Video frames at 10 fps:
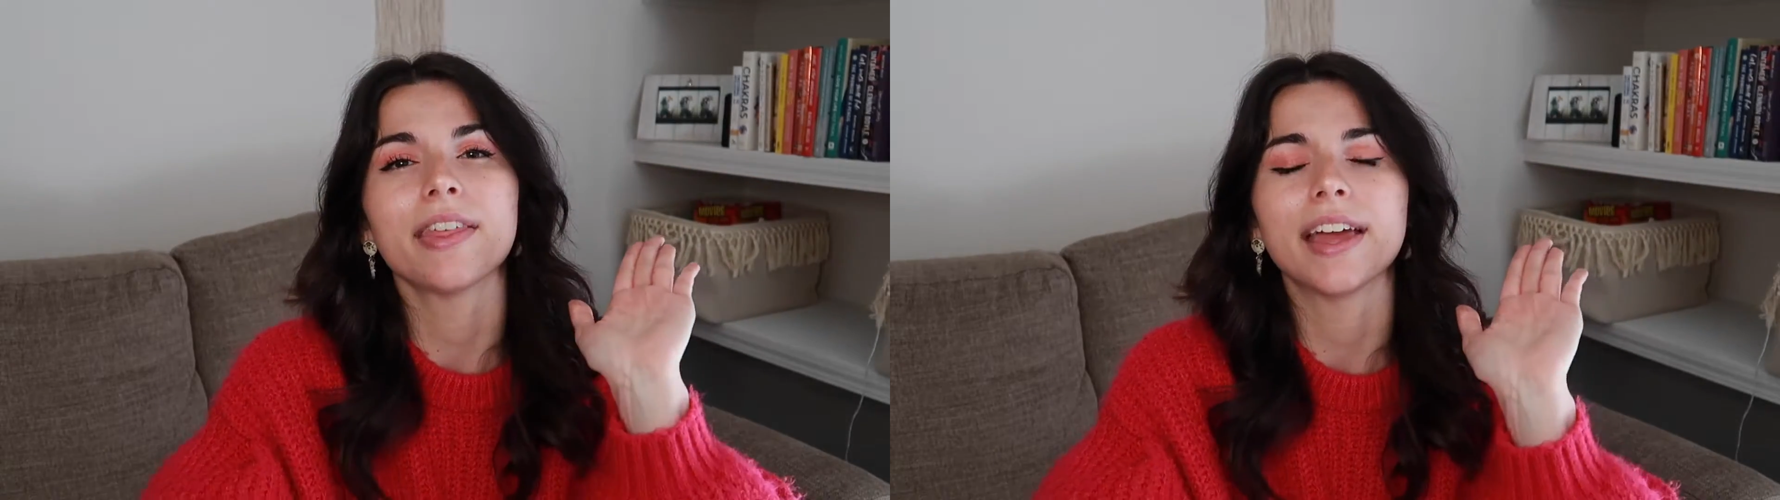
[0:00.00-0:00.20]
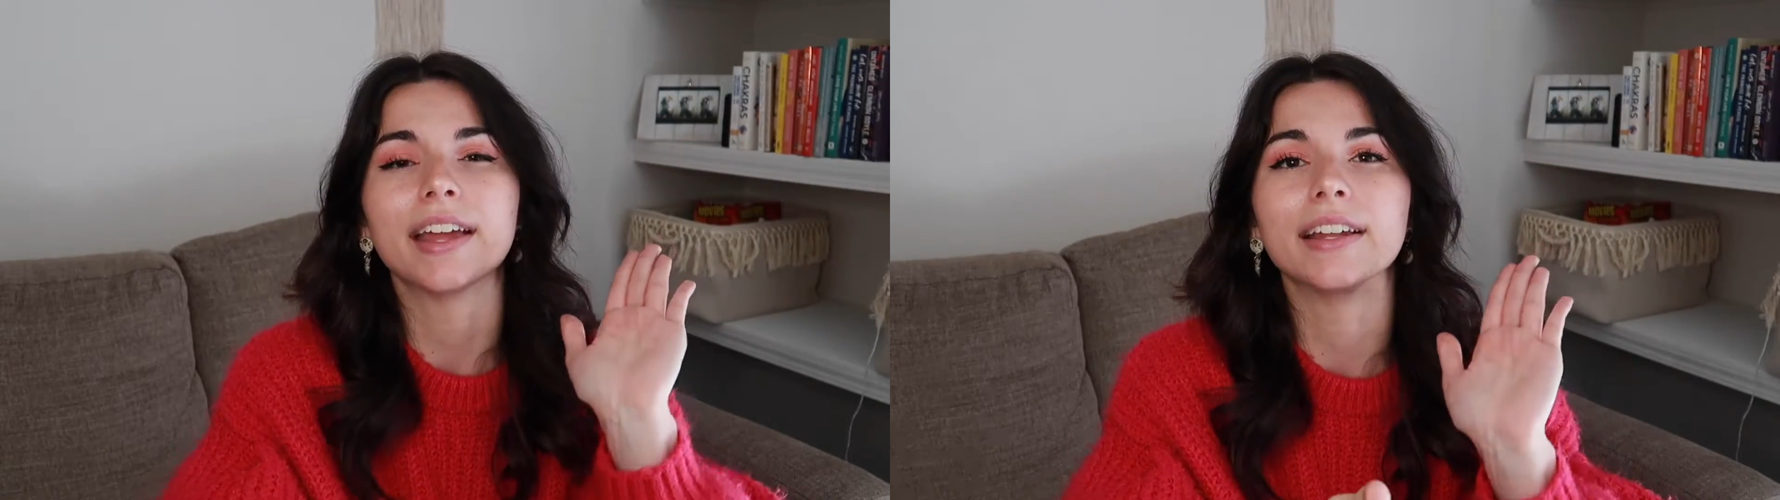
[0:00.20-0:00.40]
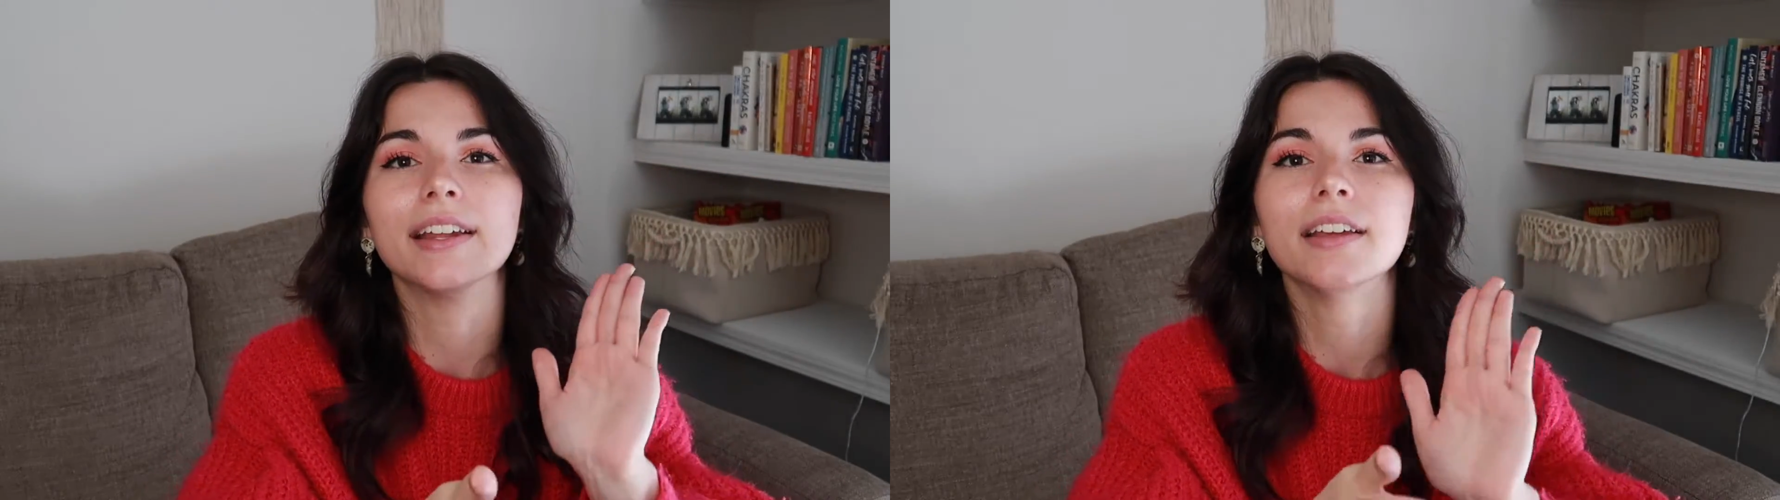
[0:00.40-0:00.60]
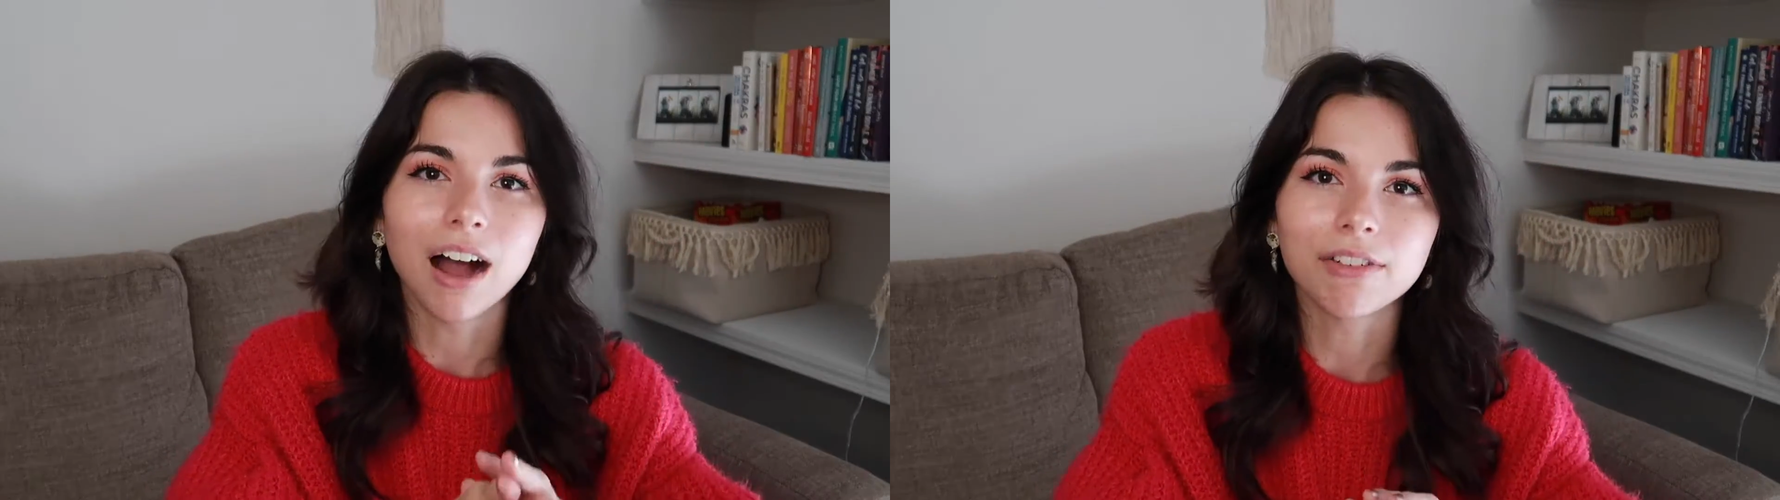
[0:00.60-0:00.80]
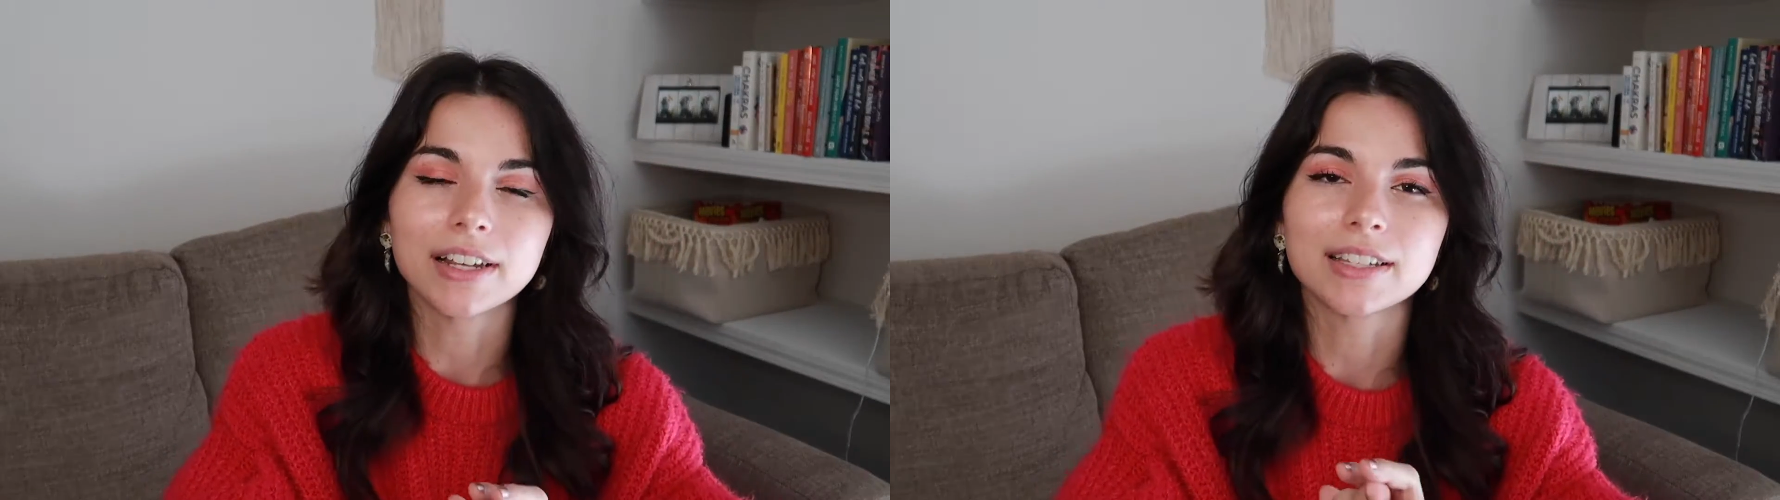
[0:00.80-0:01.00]
then
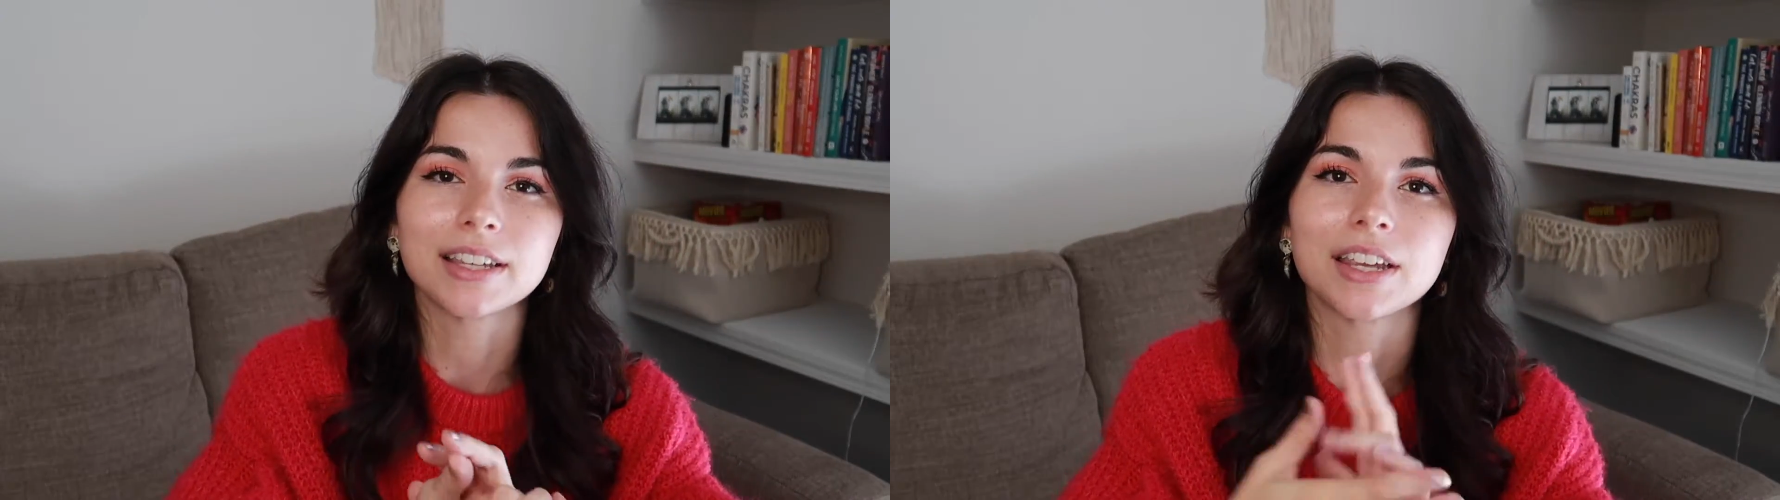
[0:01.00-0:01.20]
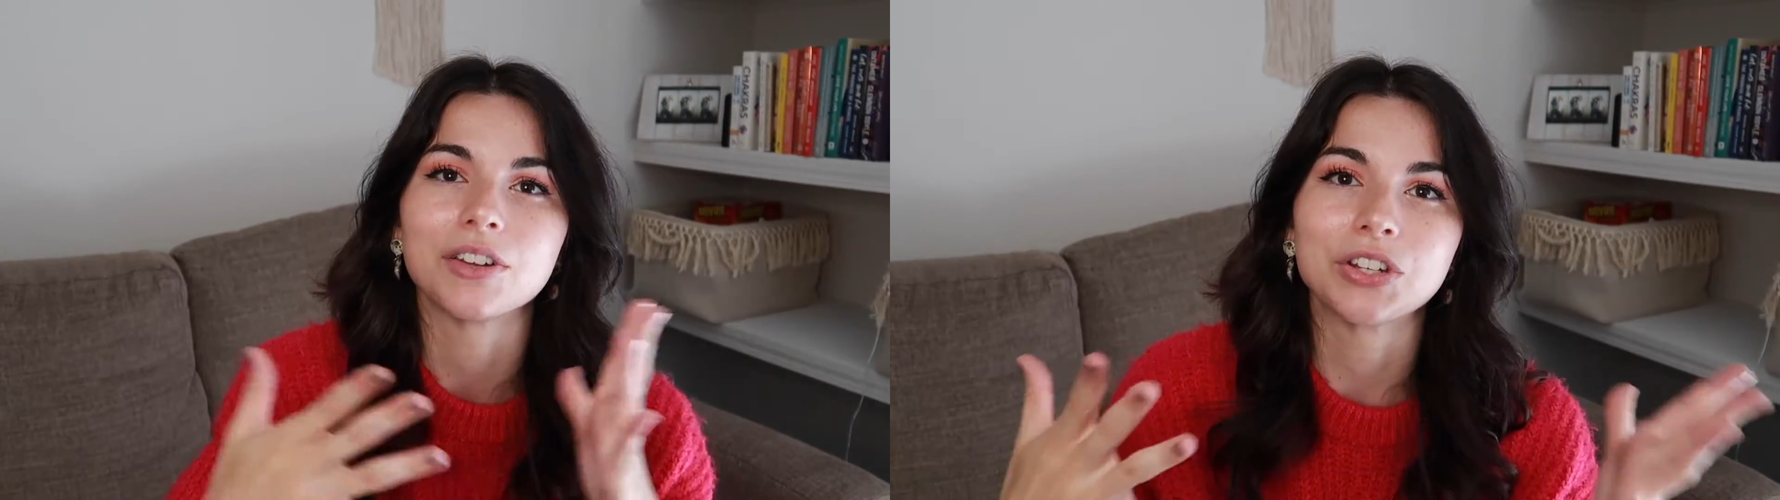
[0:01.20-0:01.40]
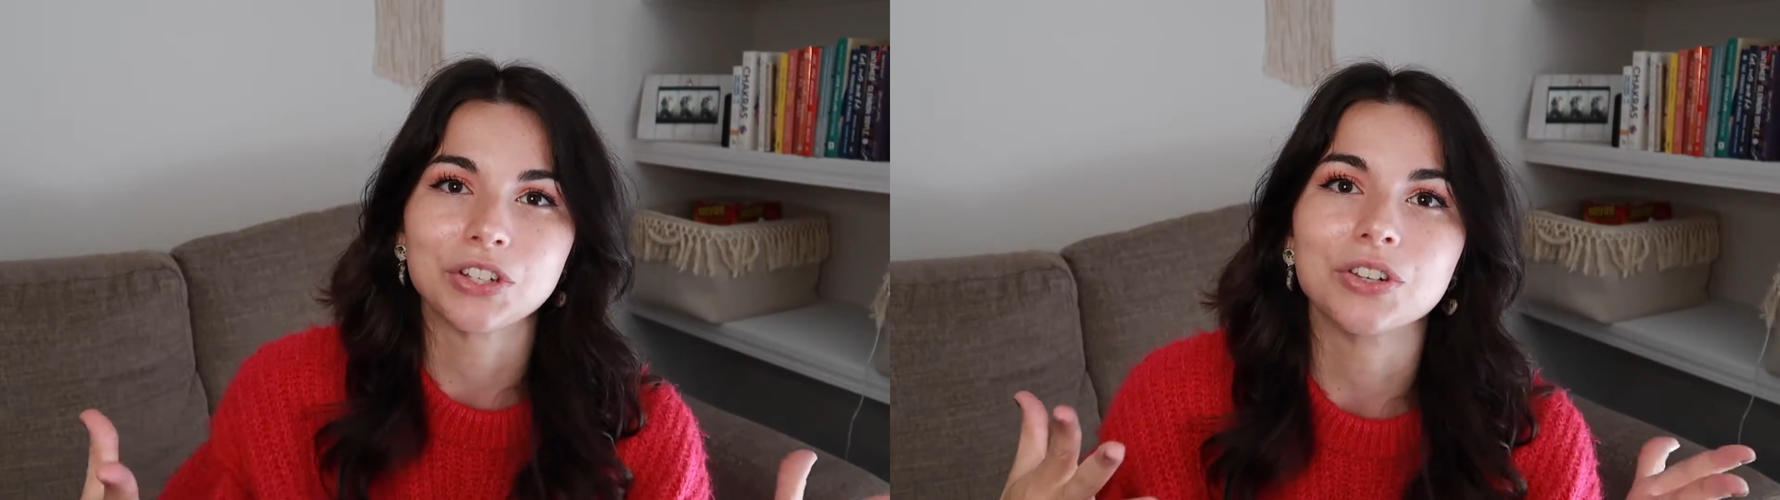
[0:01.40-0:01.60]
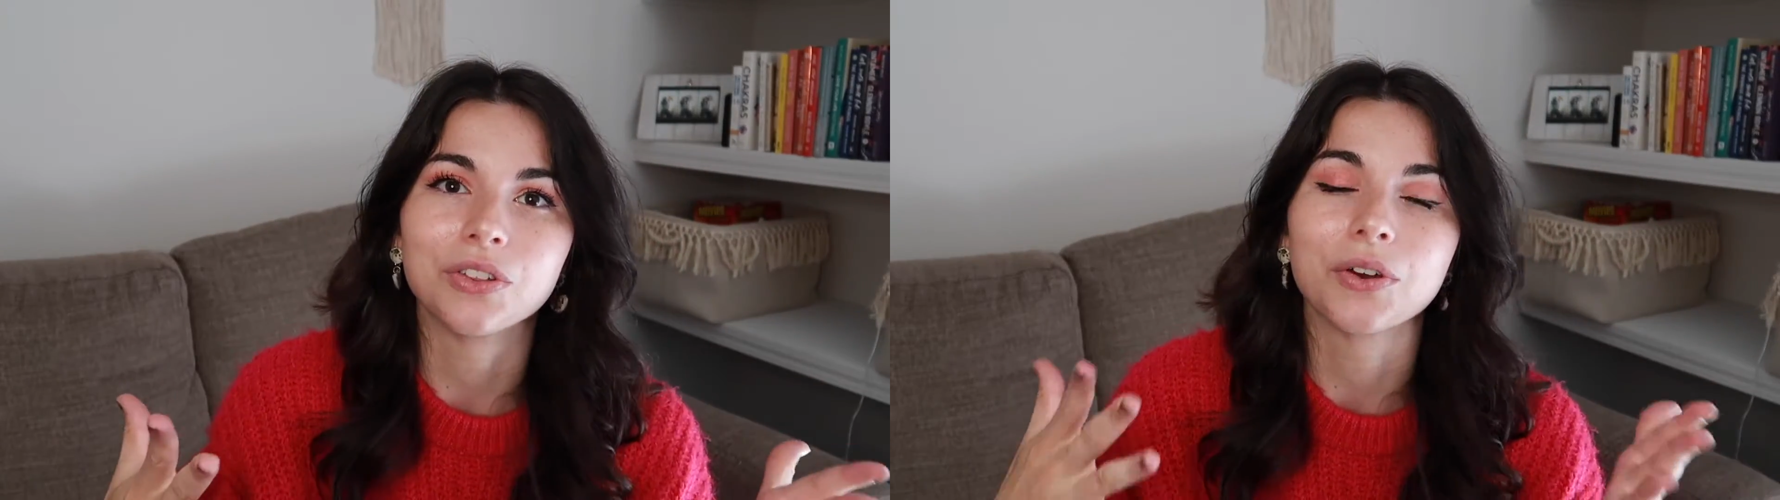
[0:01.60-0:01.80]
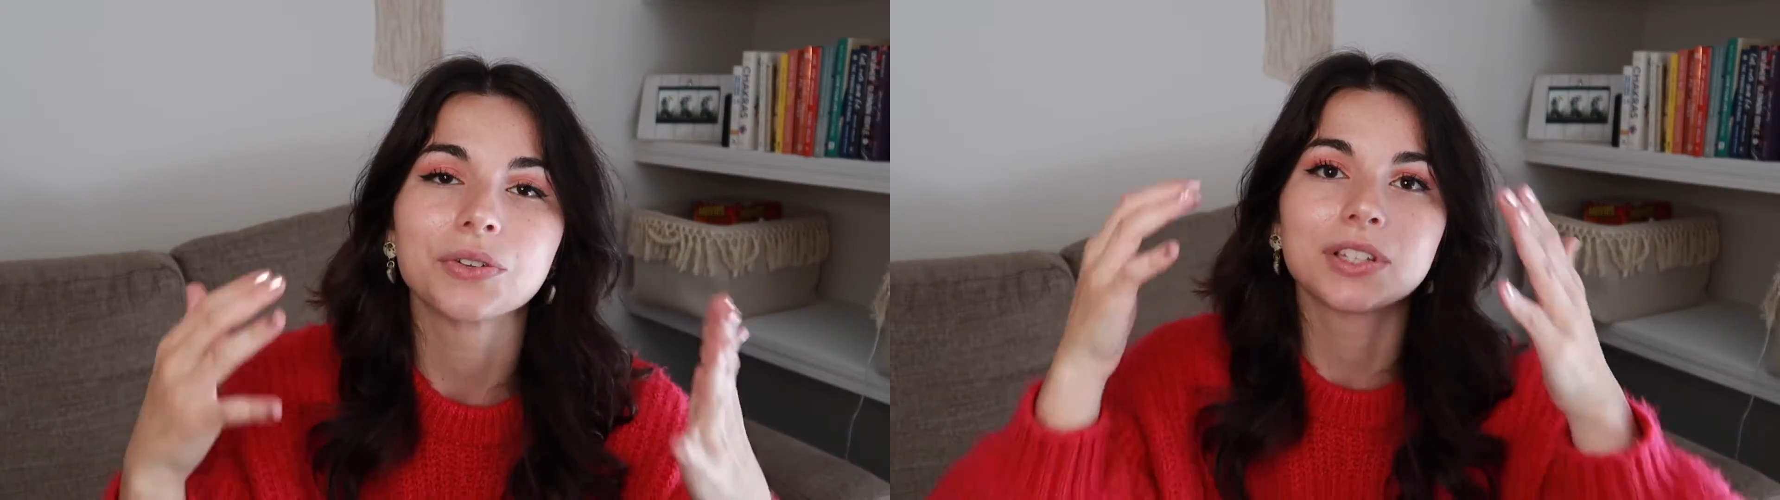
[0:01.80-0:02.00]
obviously you need to do
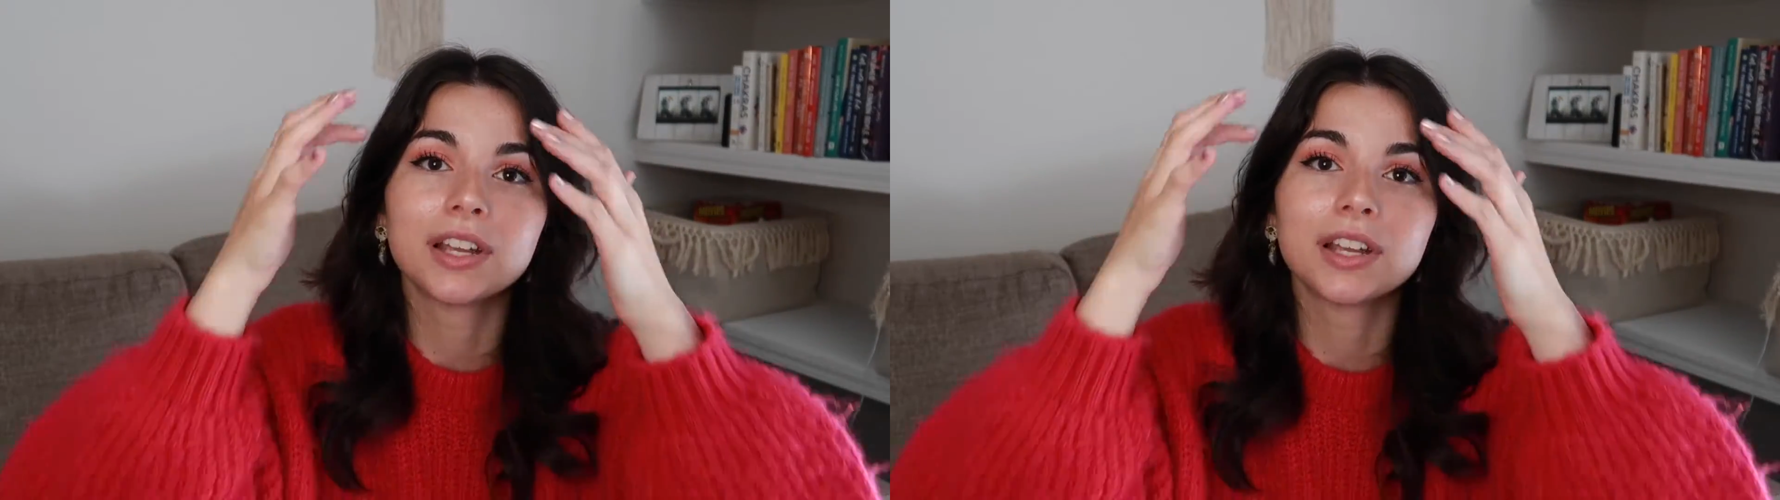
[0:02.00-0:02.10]
those.